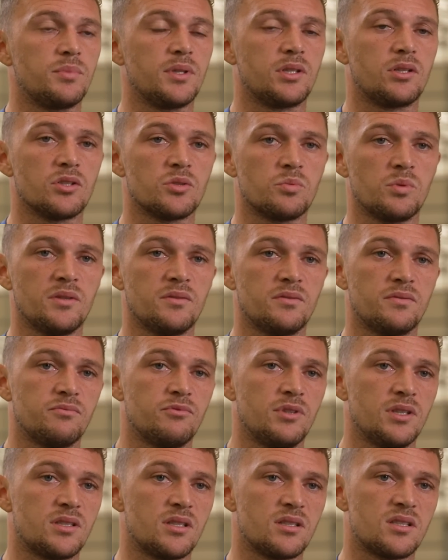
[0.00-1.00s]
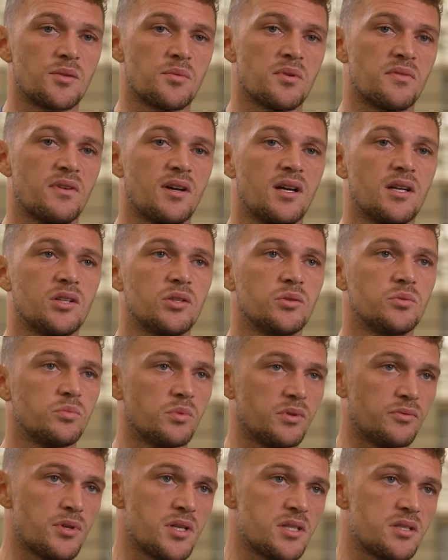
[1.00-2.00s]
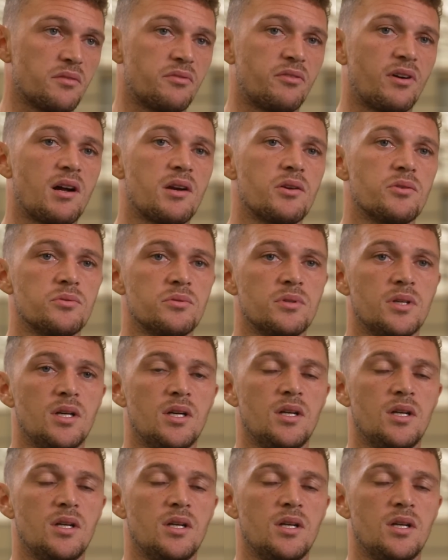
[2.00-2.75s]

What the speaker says: because we've reached the semi-final, we've reached the final.